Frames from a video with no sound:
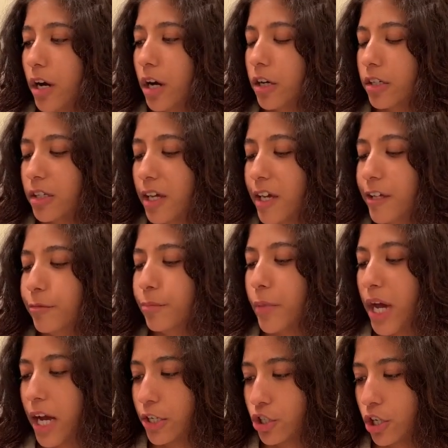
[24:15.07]
Argan
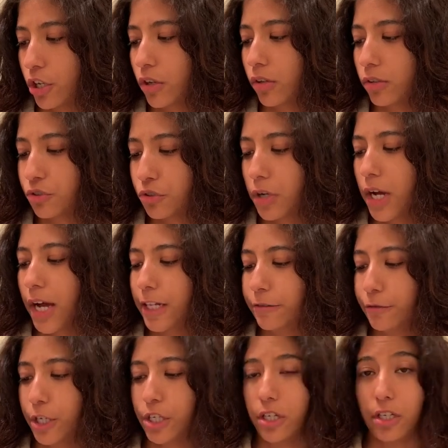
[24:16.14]
Magic Ultra
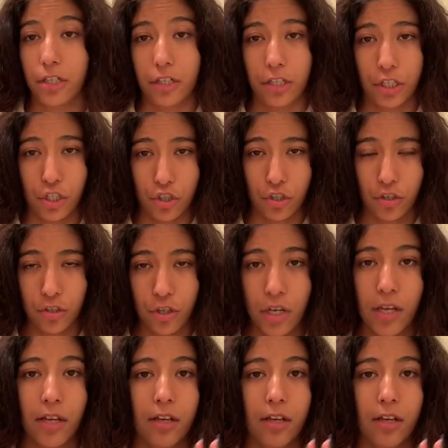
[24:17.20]
Hydrating Conditioner.